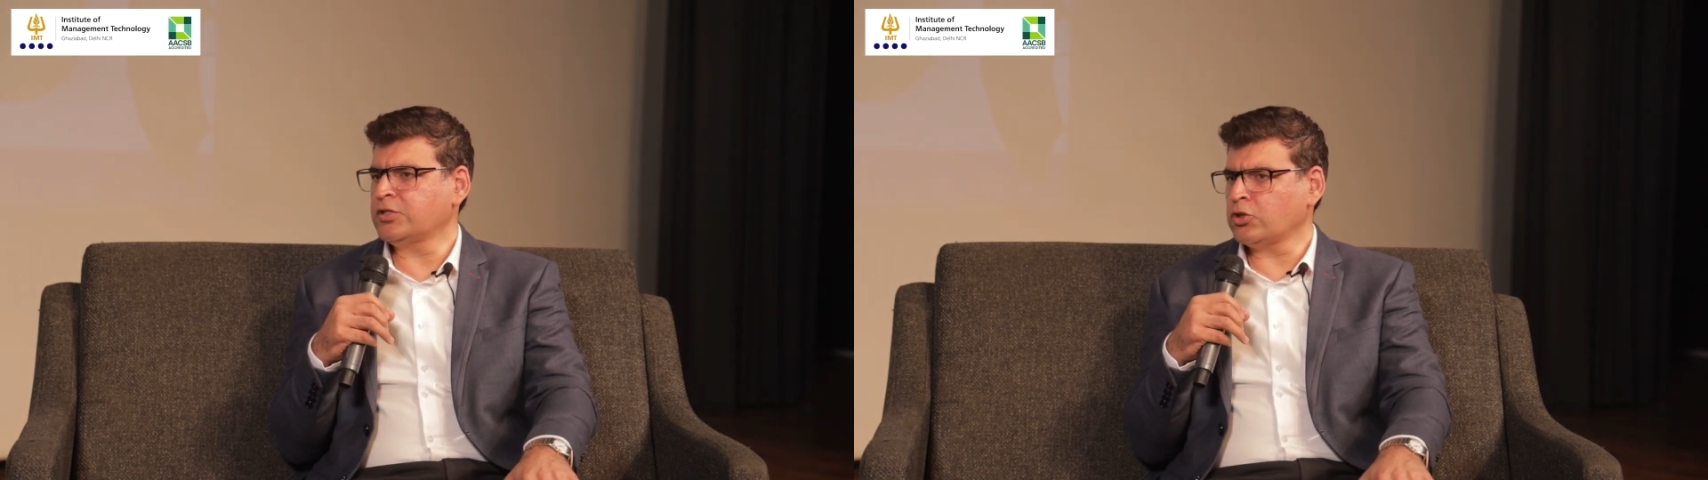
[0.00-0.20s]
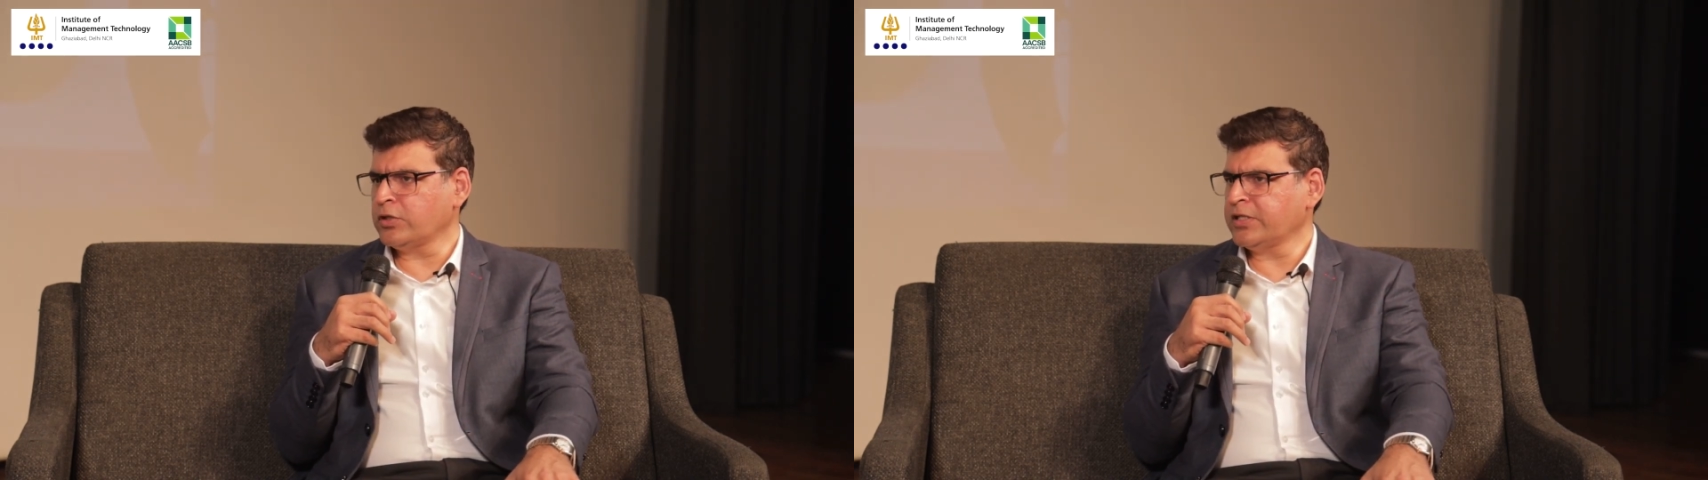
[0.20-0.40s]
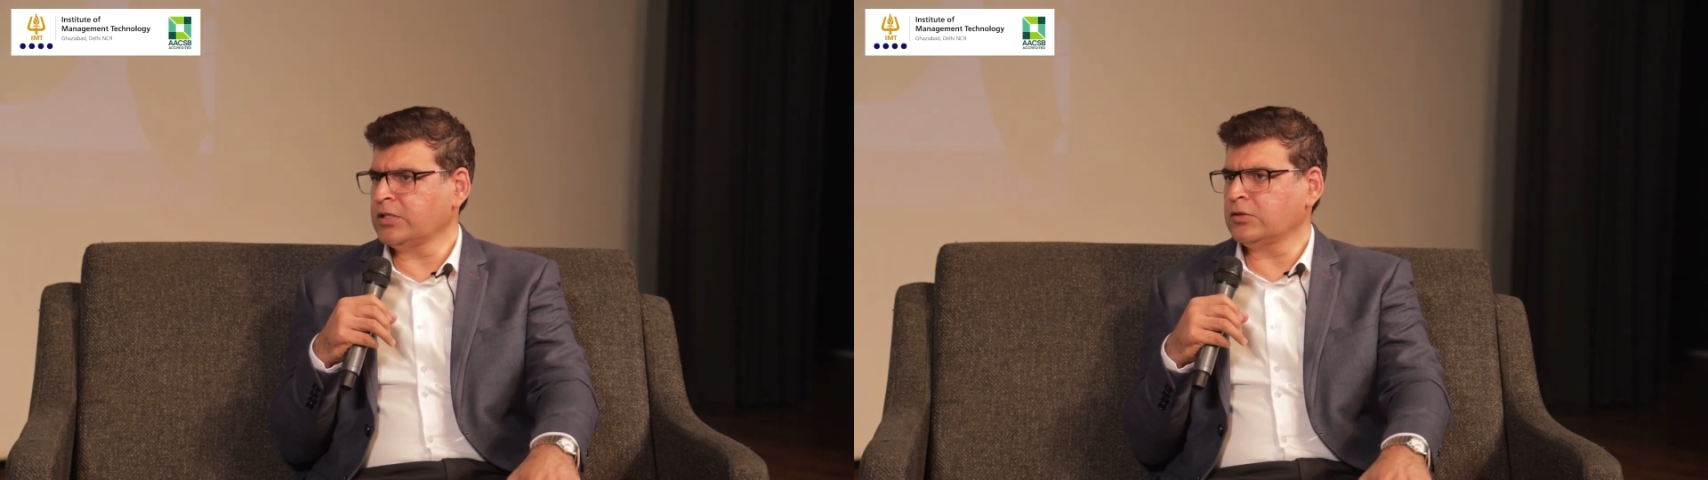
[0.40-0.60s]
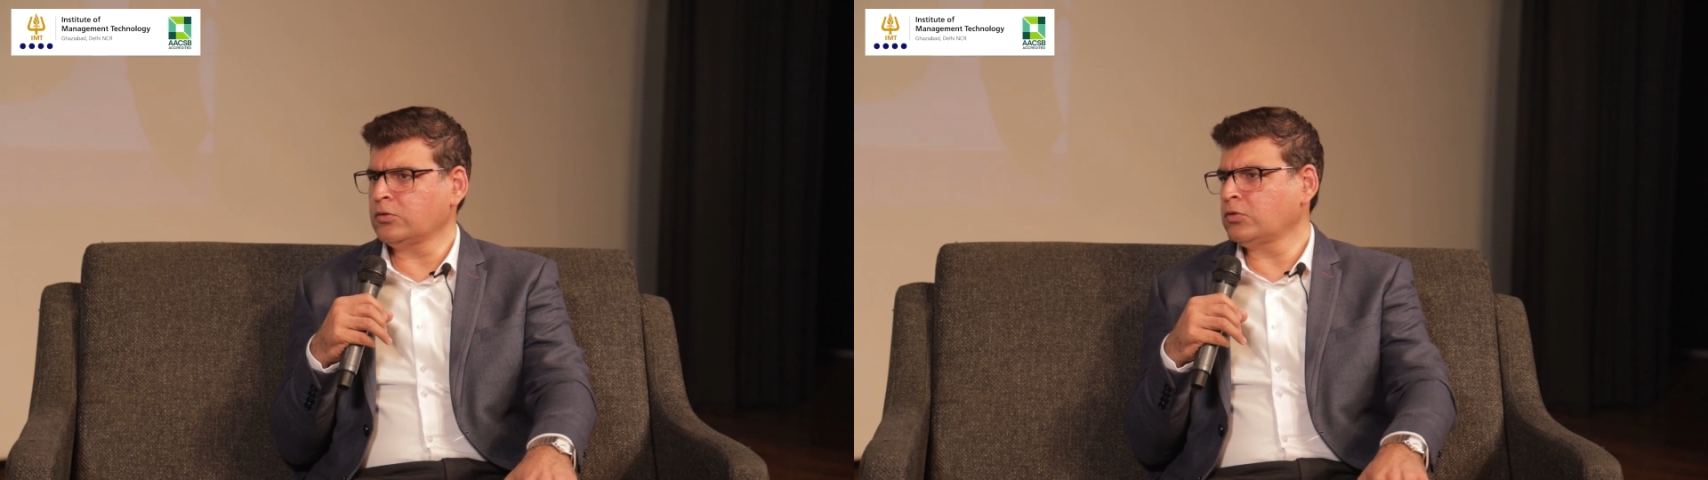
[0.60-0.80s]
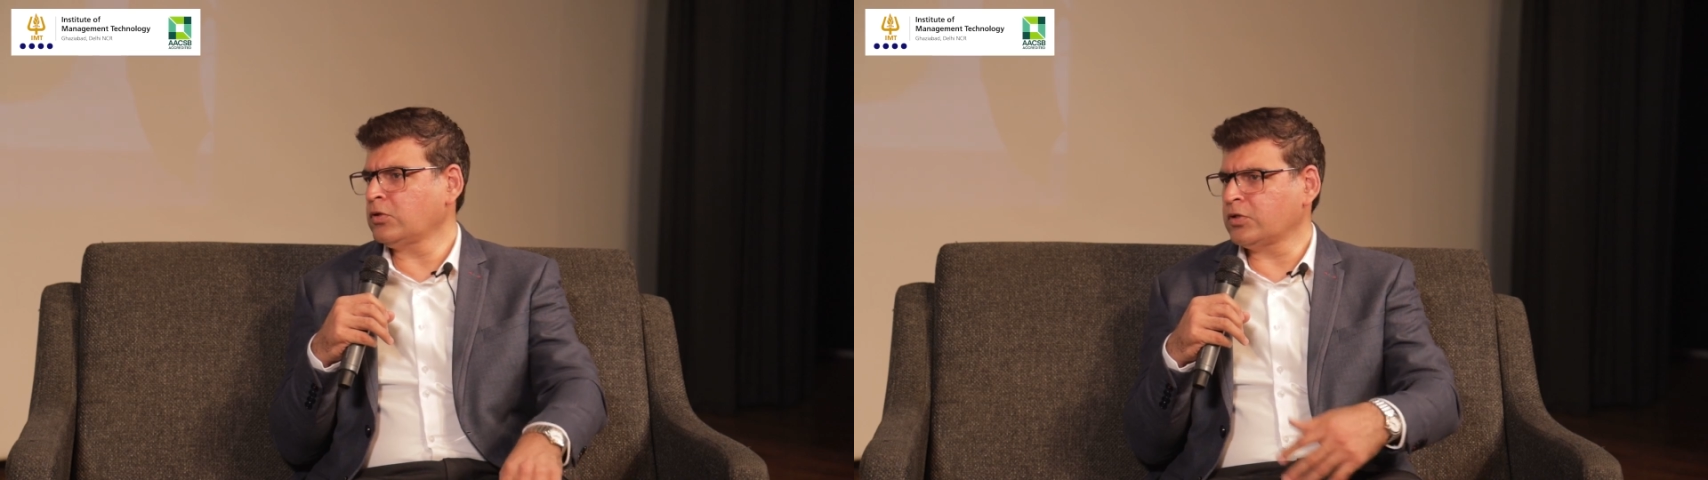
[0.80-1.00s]
joining a
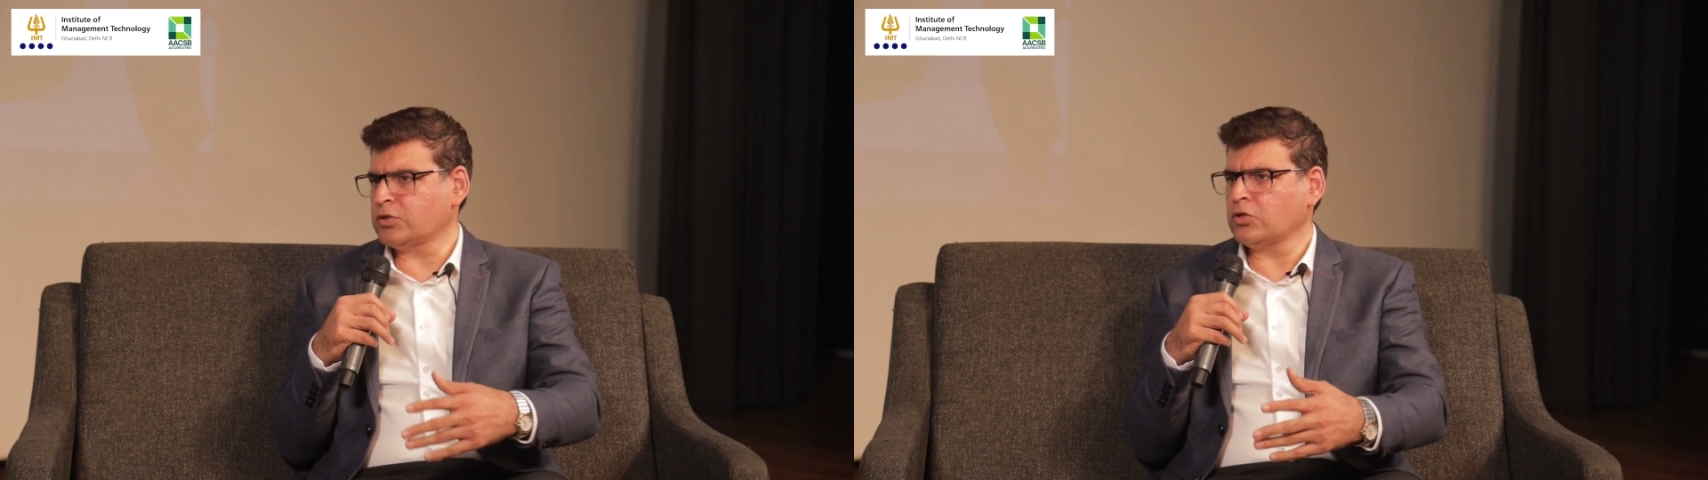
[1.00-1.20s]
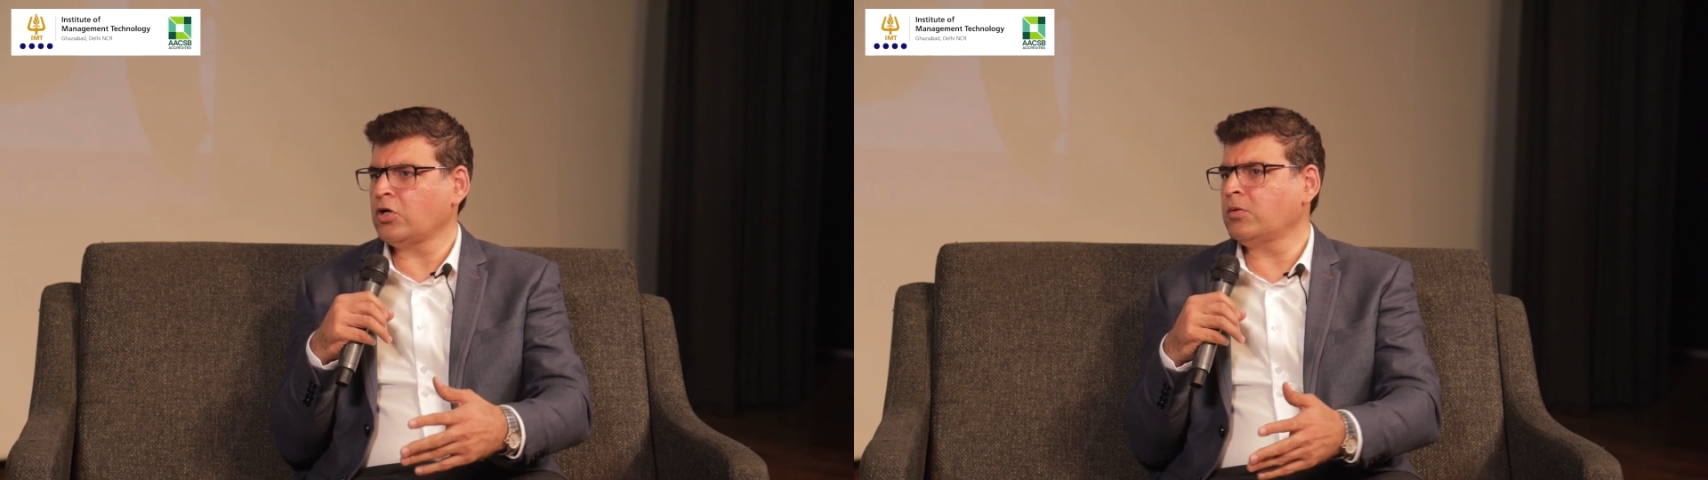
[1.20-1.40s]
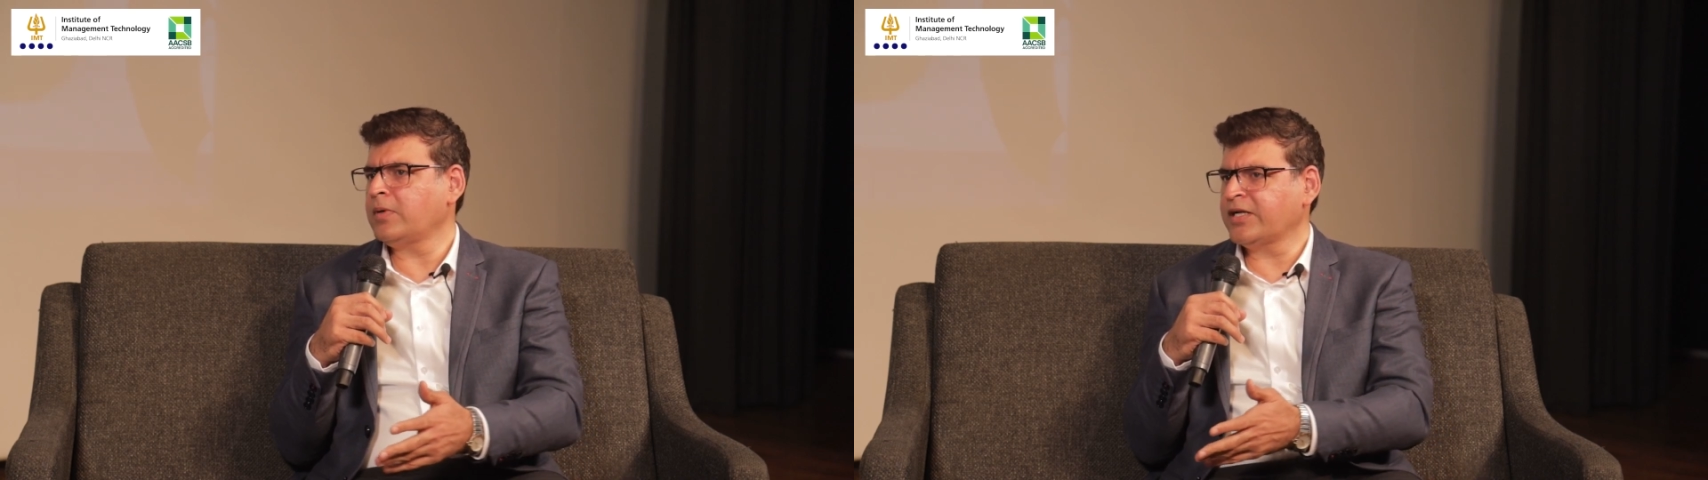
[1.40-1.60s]
role or a job